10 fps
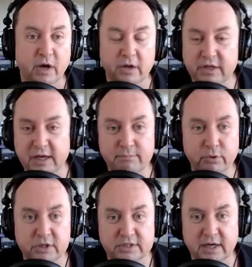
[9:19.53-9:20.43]
On the
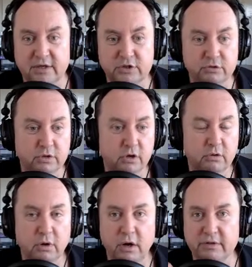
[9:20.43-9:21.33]
import side, do you
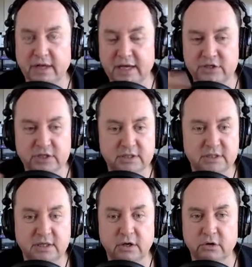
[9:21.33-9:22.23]
know all the
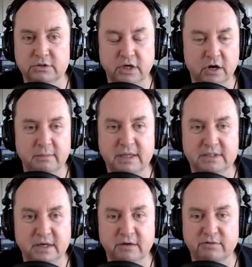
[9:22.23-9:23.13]
HTC codes and
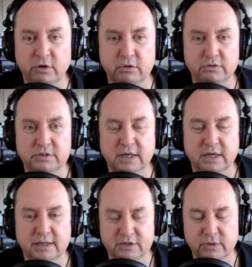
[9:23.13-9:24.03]
harmonized tariff codes?
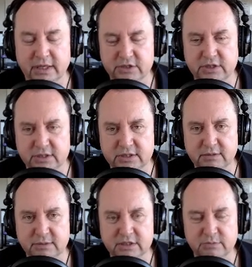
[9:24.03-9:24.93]
That's what
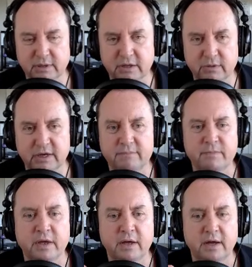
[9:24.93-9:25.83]
HTC means, by the way.
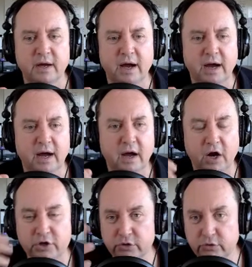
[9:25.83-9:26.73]
Uh,
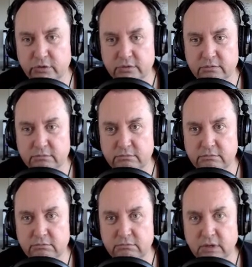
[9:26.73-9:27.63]
are you
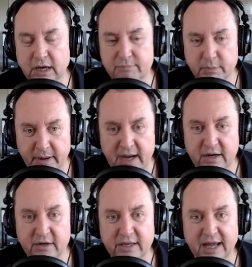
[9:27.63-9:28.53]
uh,
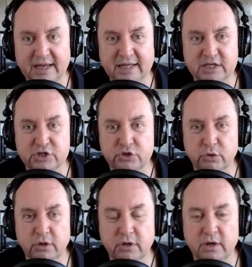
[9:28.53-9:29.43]
prepared, and is
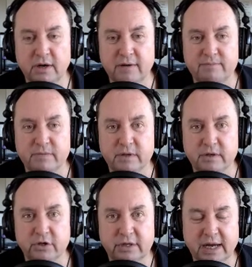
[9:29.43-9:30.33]
your
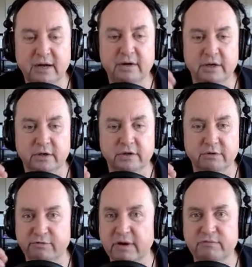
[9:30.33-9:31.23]
your carrier,
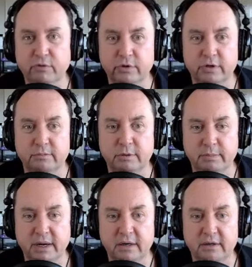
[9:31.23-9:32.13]
your freight forwarder
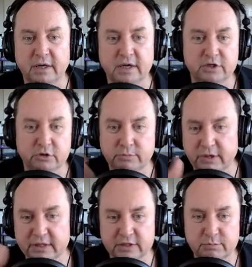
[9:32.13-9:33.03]
prepared to
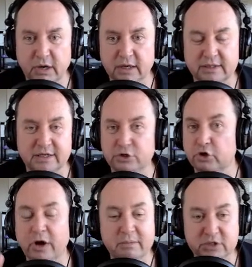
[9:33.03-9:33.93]
bring this product in? Do you
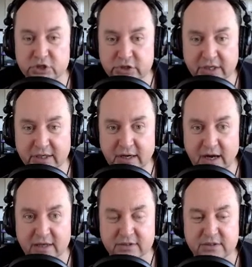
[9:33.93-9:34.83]
know how much it's going to
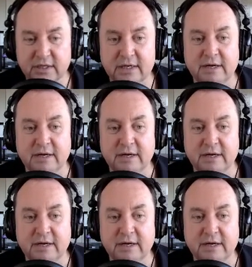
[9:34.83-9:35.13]
cost?